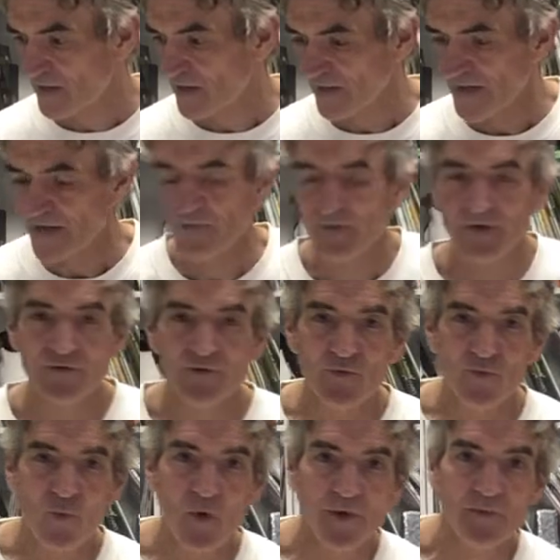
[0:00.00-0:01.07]
Okay, I want to do
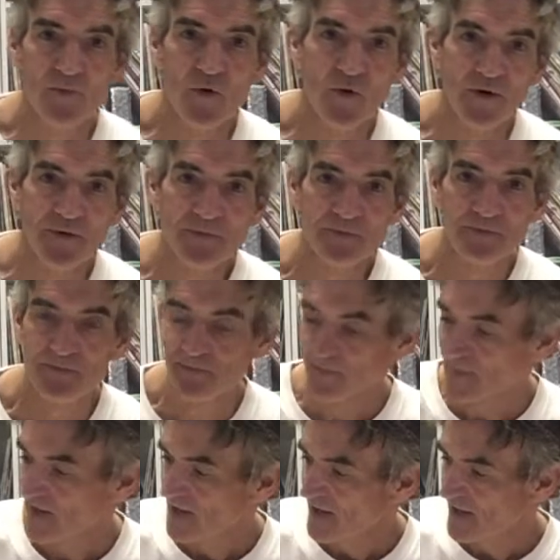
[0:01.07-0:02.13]
one more.
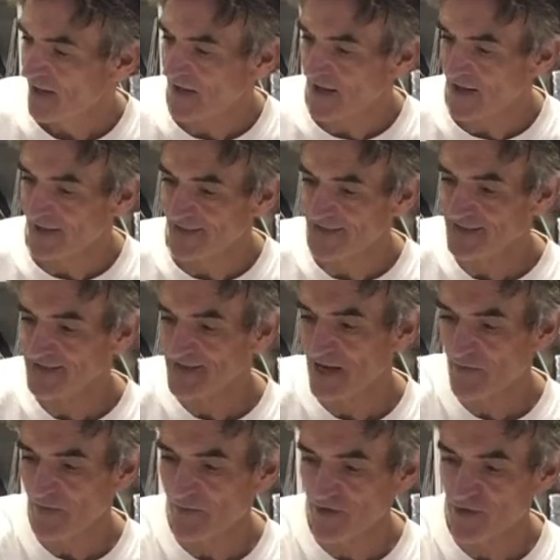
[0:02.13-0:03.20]
And this time
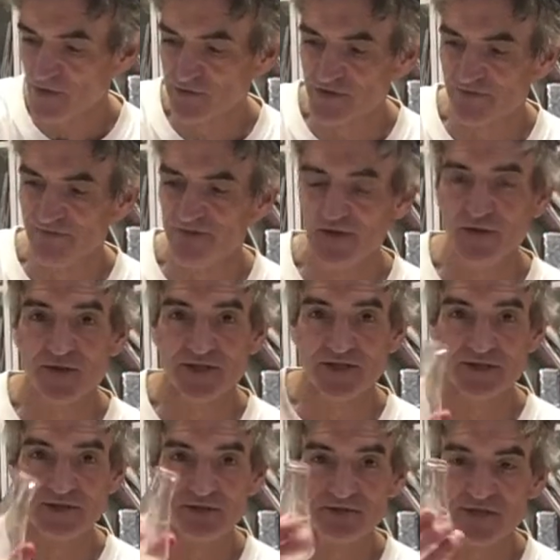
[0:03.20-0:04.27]
I'm going to use a very
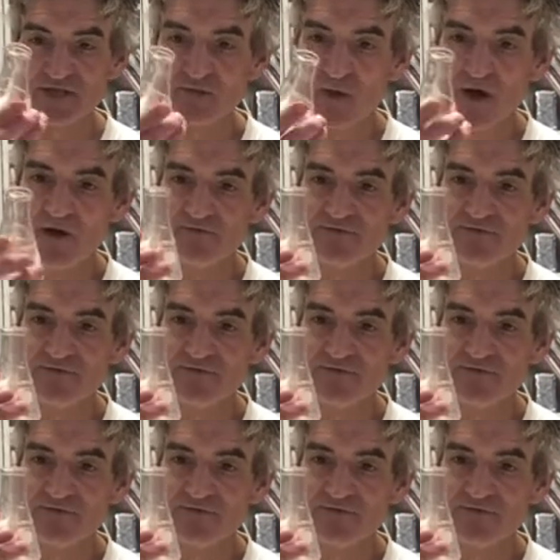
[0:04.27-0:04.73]
small